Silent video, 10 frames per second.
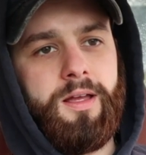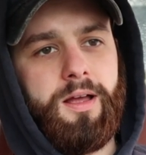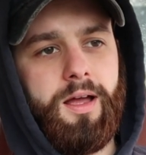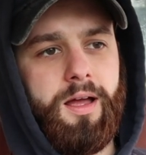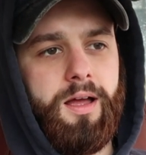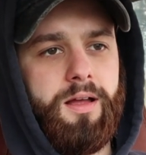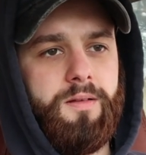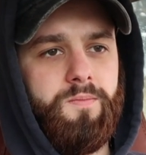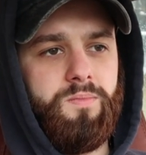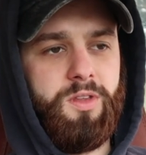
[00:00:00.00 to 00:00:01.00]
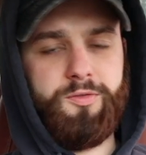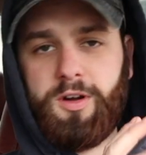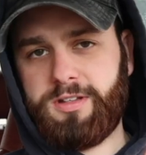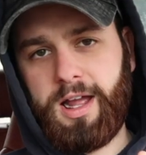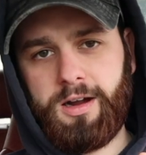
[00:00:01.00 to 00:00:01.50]
the
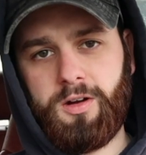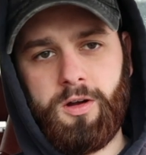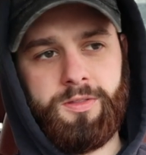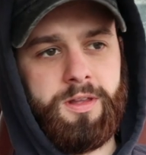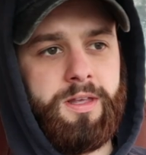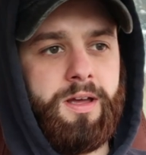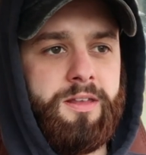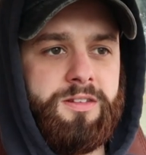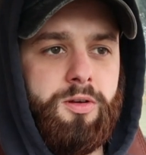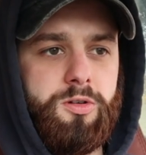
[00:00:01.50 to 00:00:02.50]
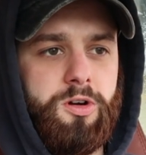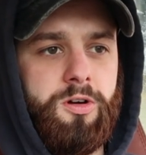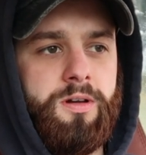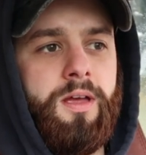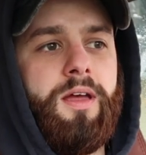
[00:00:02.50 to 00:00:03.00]
front tire on the zero
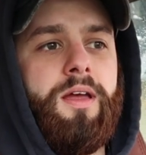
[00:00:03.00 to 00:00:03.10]
turn.